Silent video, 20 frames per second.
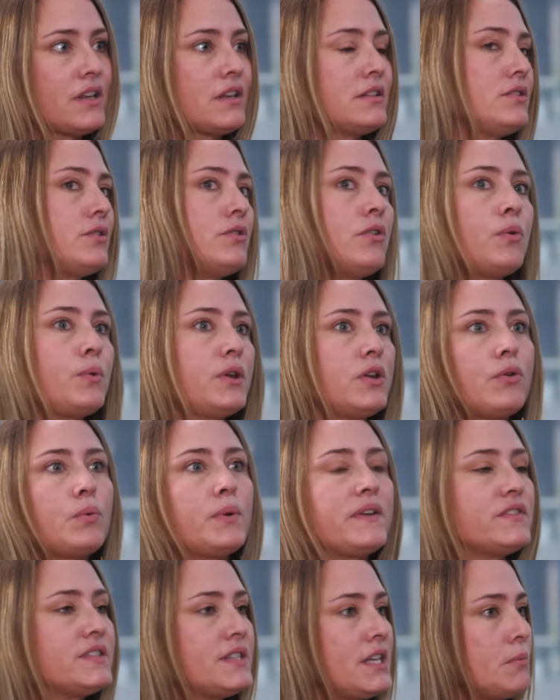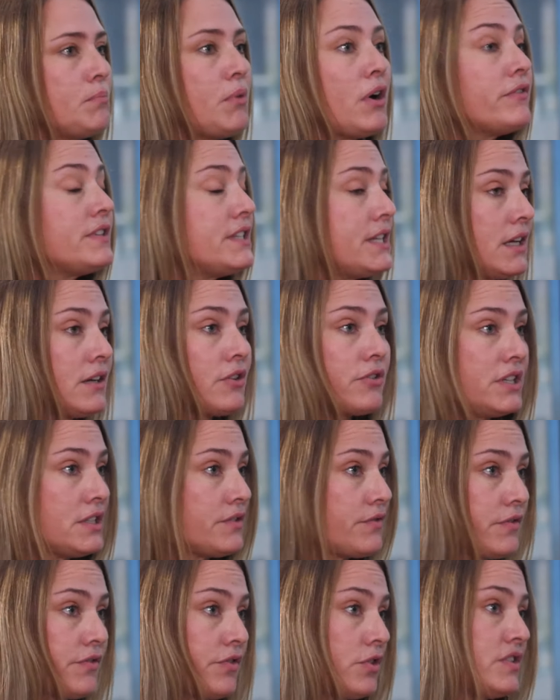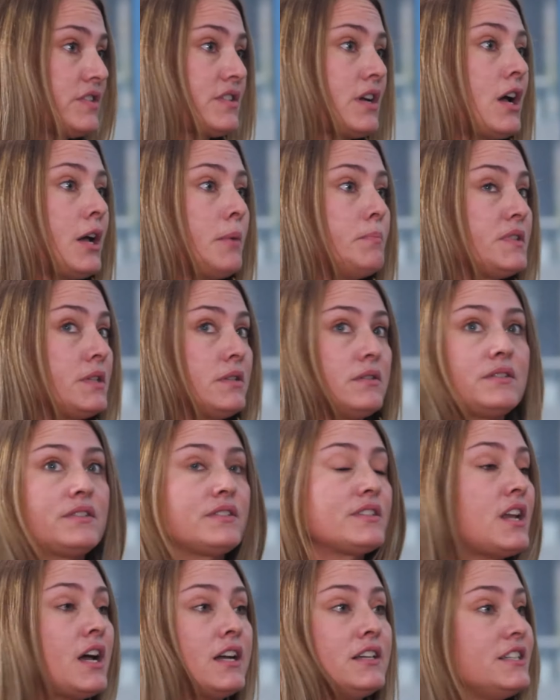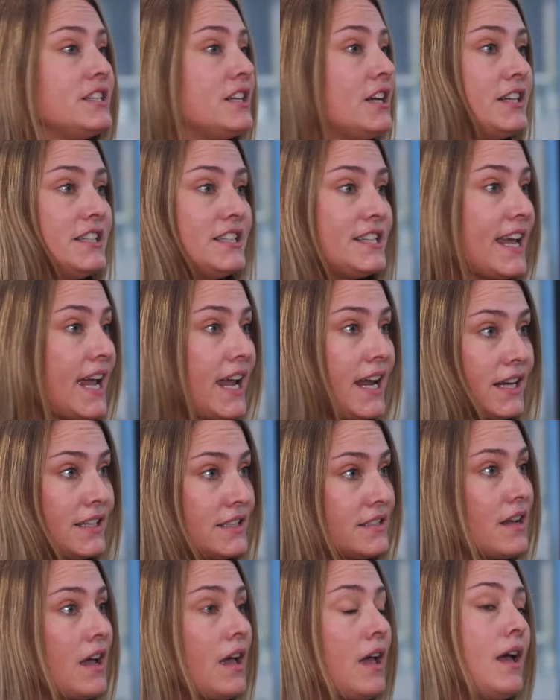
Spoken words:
As we've seen poverty increase for the first time since 1998.